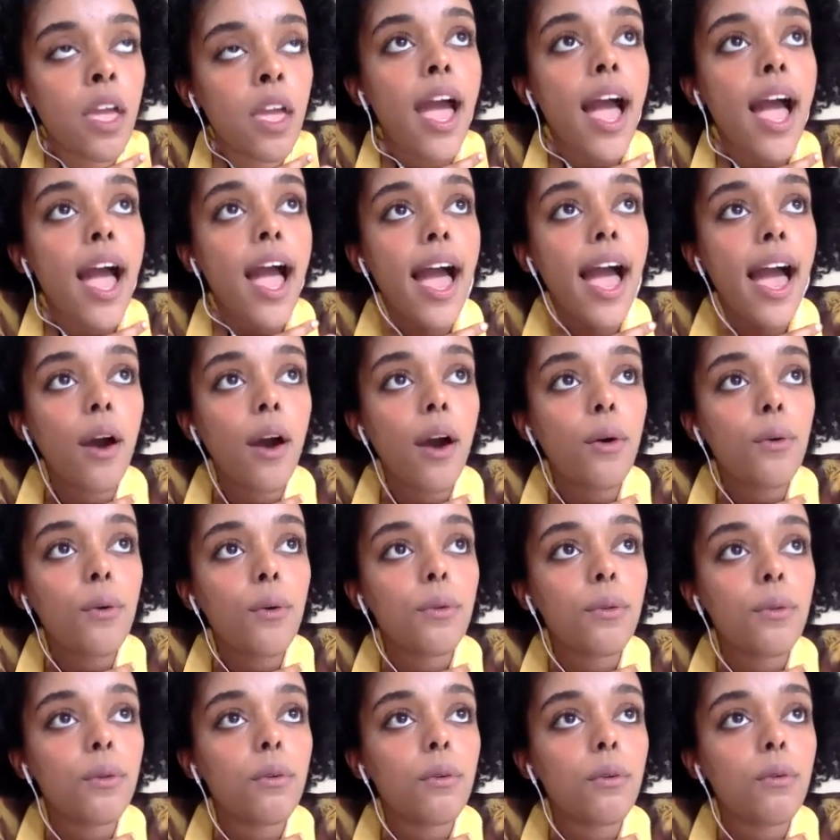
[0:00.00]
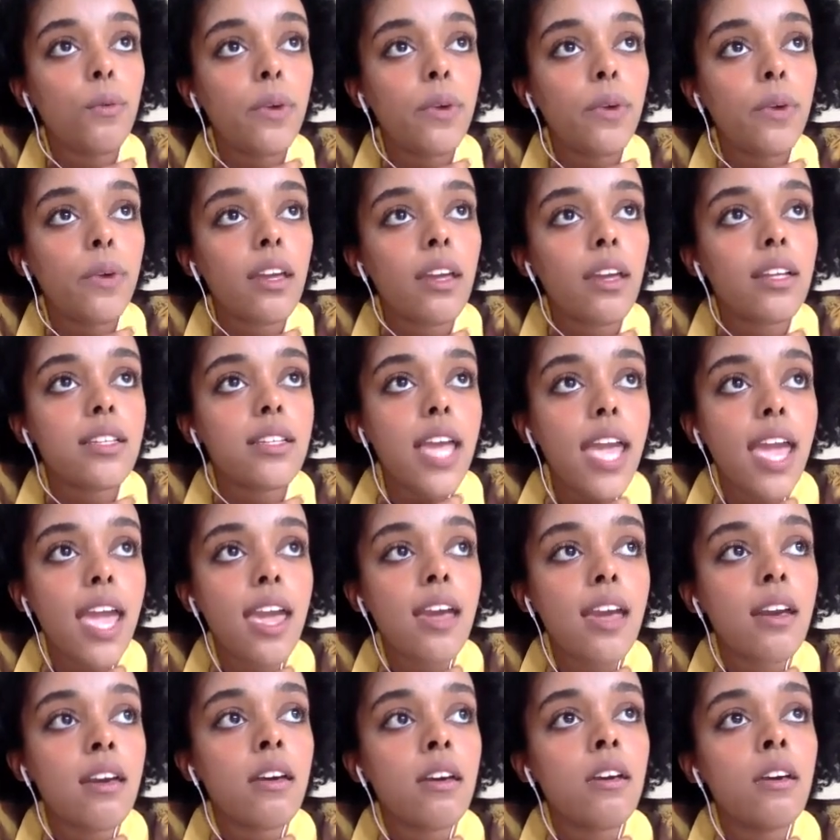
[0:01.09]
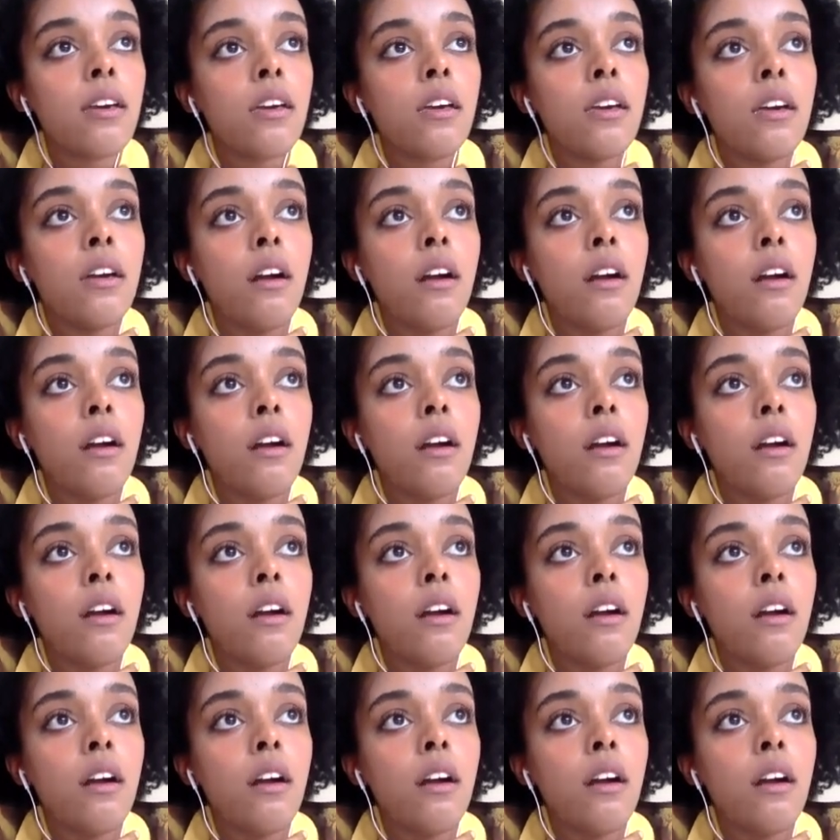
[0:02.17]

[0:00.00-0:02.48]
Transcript: how we take